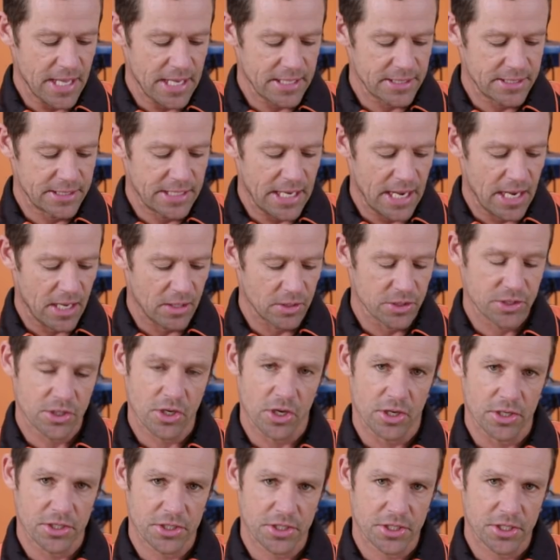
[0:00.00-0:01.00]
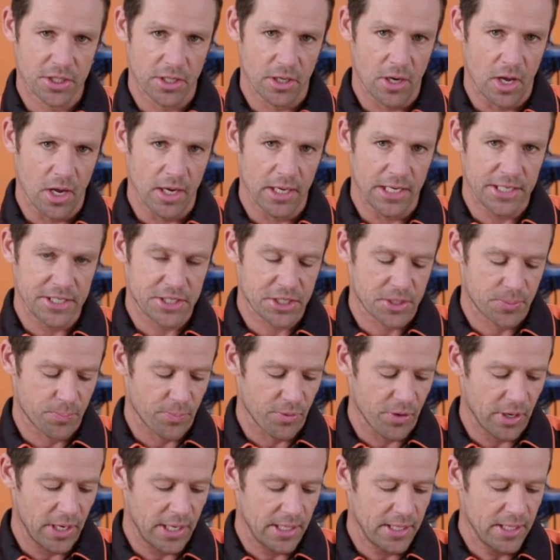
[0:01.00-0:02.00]
that dowel is going to slightly
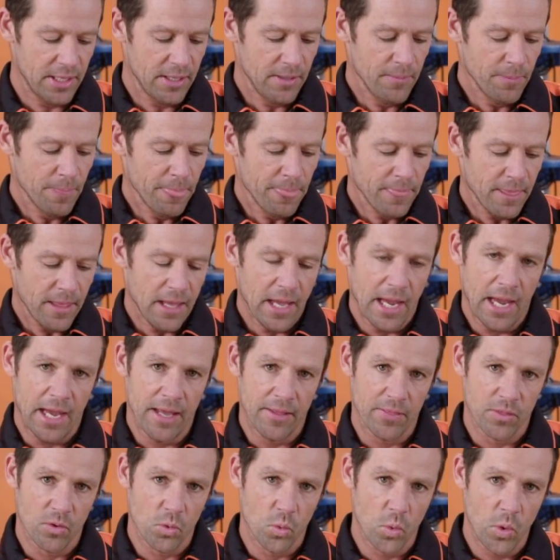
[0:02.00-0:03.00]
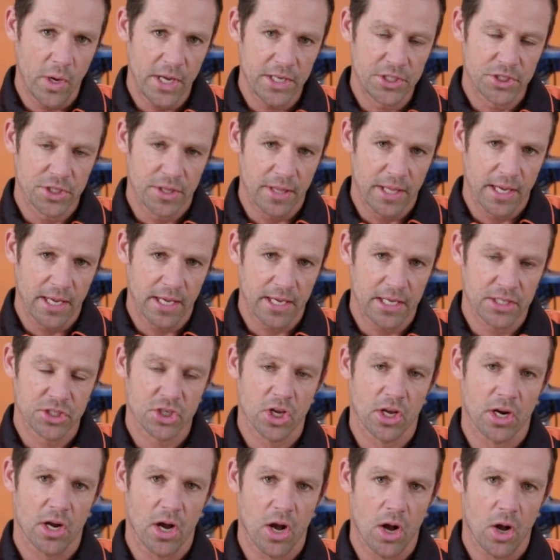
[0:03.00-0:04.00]
spread and the wedge in there is
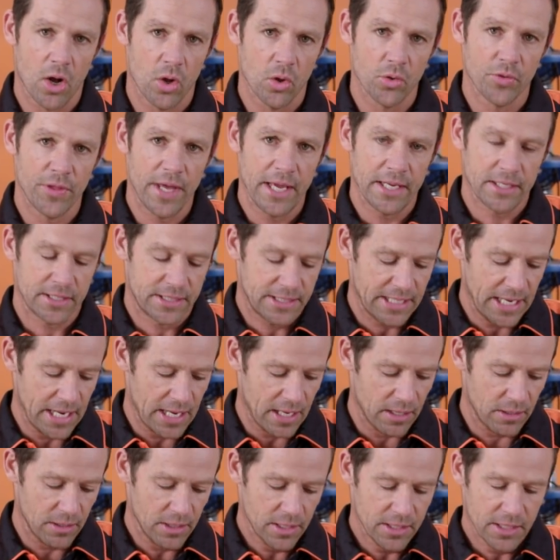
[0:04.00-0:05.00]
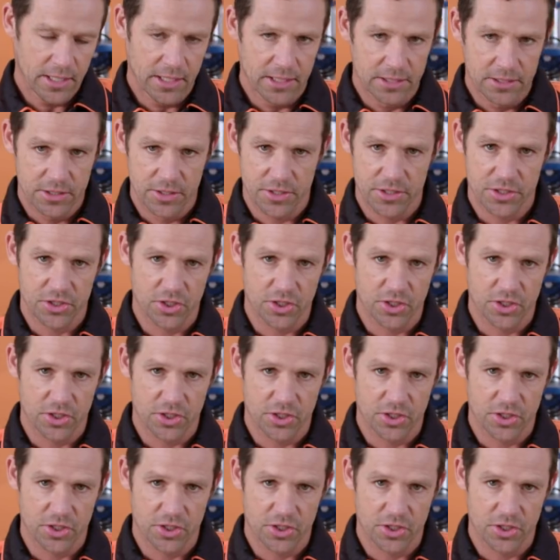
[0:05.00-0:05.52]
going to hold that dowel into the